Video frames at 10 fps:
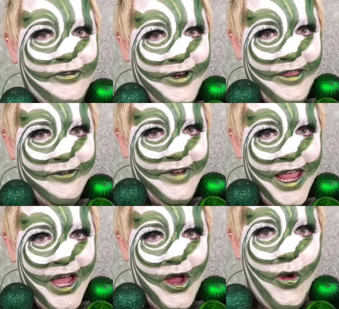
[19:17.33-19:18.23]
another
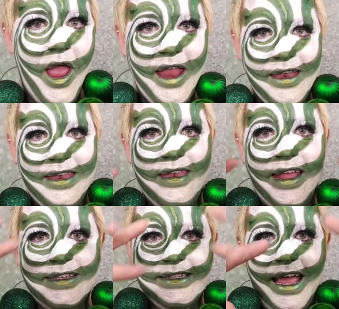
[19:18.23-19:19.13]
video
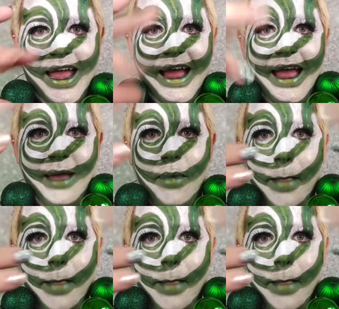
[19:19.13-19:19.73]
next time.